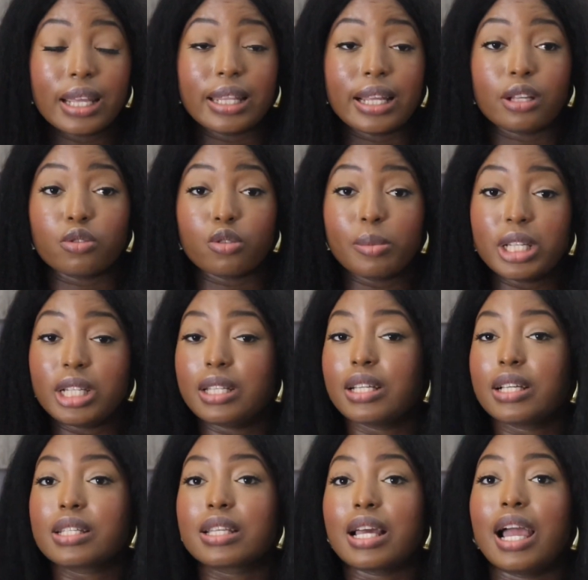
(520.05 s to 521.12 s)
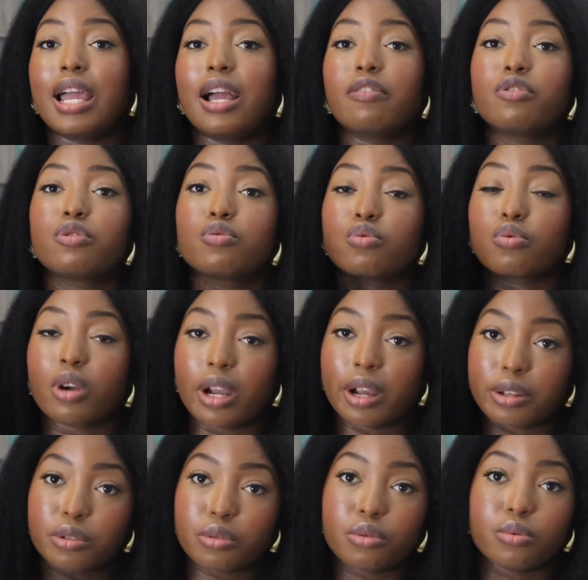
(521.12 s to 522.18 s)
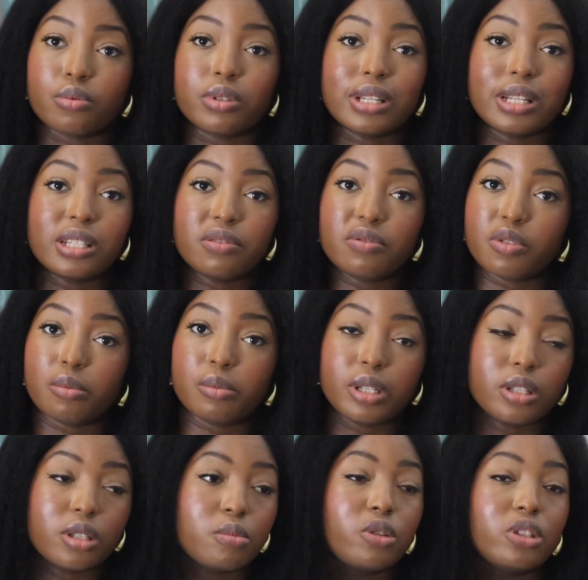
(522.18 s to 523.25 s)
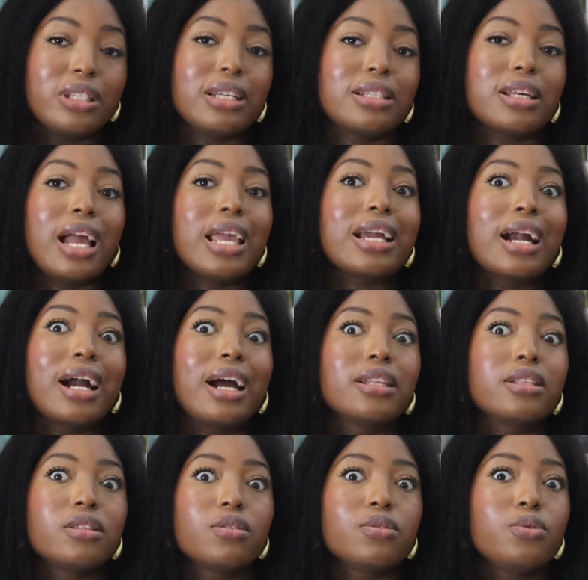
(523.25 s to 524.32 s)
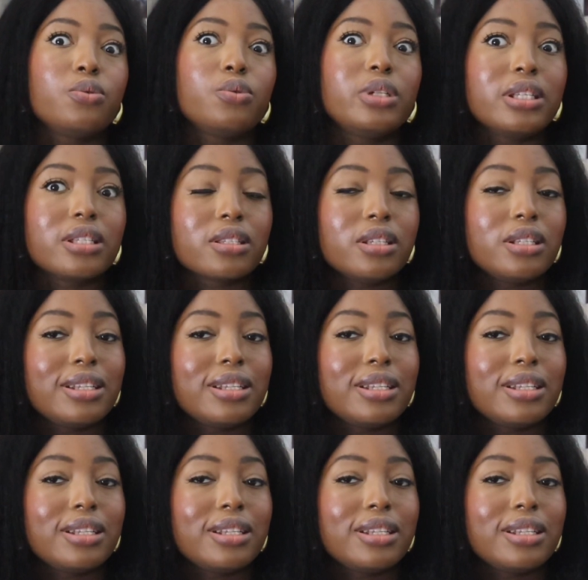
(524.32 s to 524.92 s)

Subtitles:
There are so many things I have to cancel starting from this month that I can't do this.